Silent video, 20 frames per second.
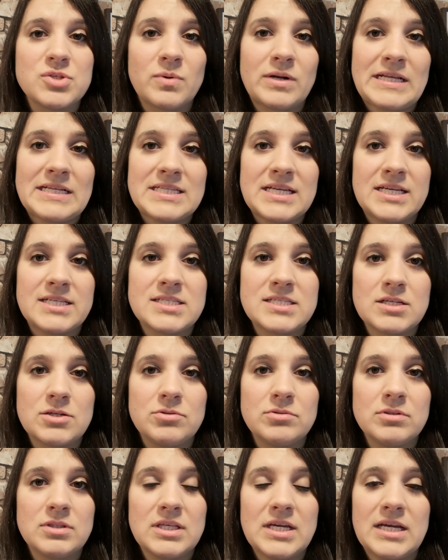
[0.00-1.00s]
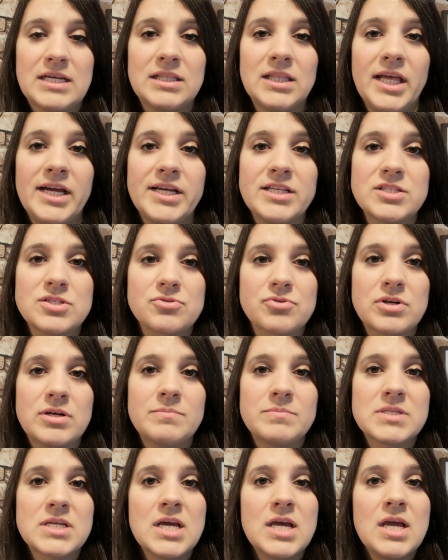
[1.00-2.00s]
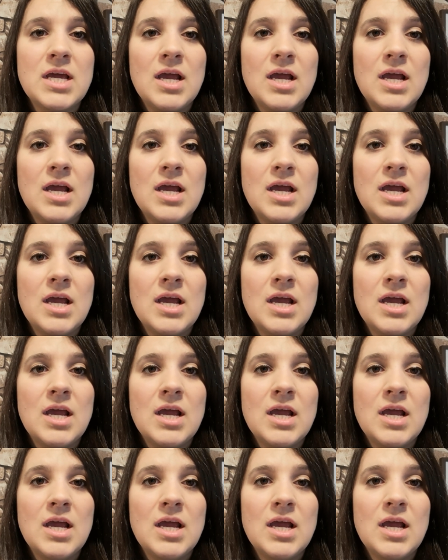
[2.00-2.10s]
want to test out the headline script.